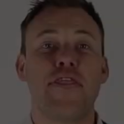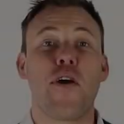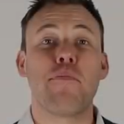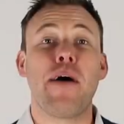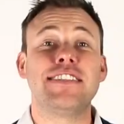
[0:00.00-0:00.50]

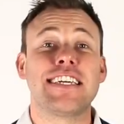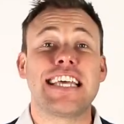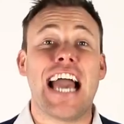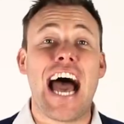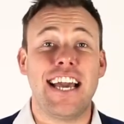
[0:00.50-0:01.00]
There are
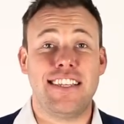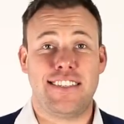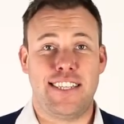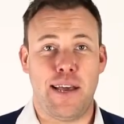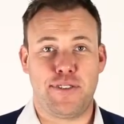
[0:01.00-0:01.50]
basically 8
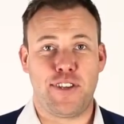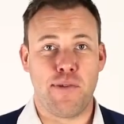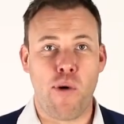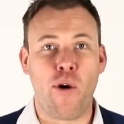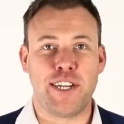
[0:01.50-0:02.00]
steps to
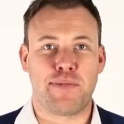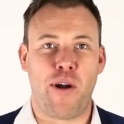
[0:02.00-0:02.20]
the mortgage